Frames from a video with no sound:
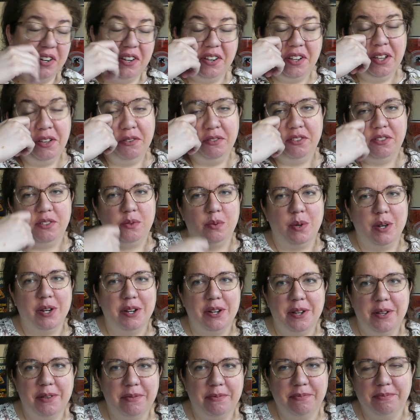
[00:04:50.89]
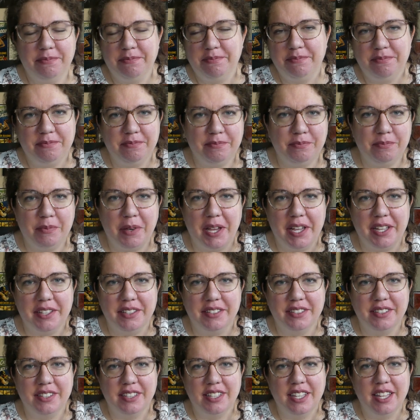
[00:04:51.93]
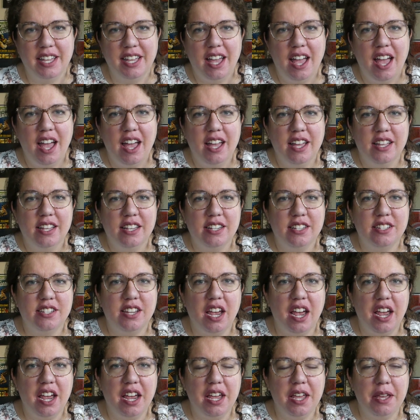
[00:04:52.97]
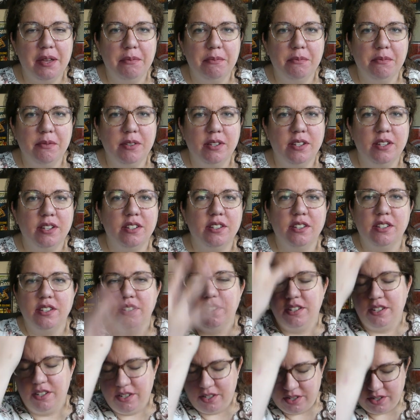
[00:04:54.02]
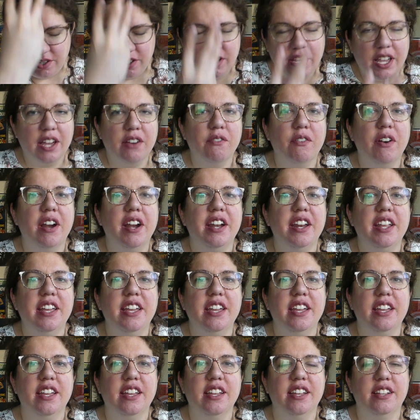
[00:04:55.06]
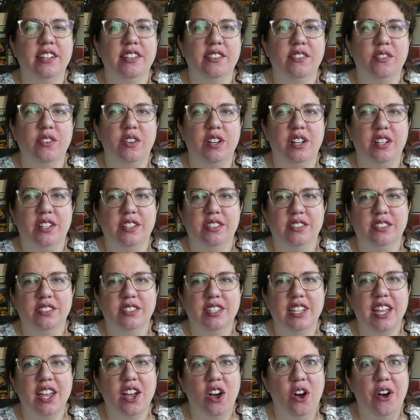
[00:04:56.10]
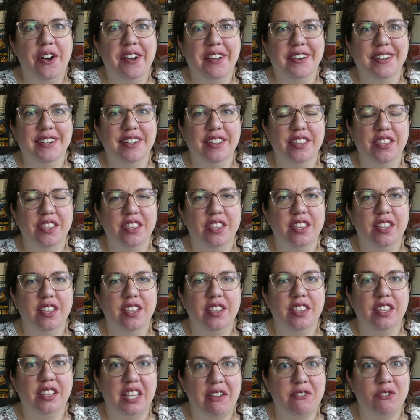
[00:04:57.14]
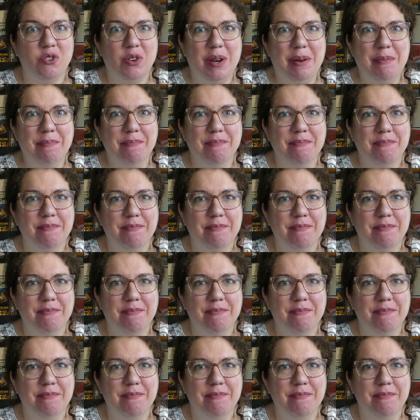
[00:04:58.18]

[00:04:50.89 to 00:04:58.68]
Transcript: It was weird. But time to get ready, well, get on the live stream.